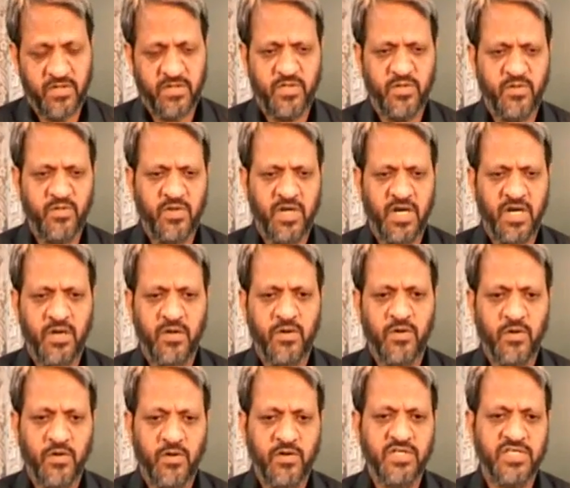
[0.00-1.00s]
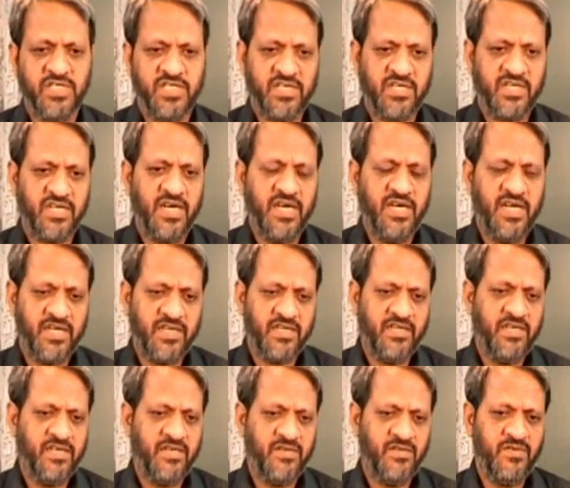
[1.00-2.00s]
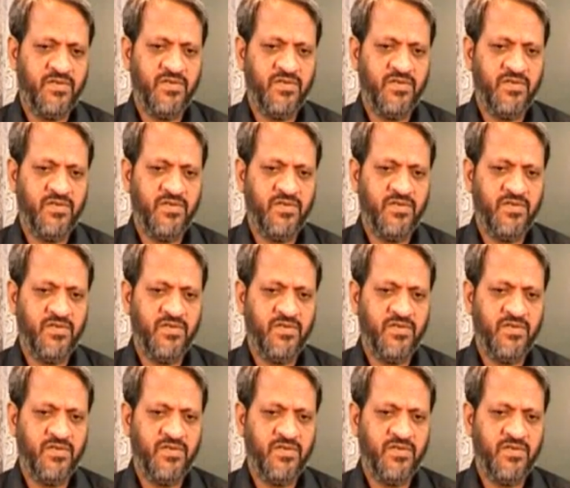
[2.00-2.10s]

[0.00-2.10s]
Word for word: through a hose connected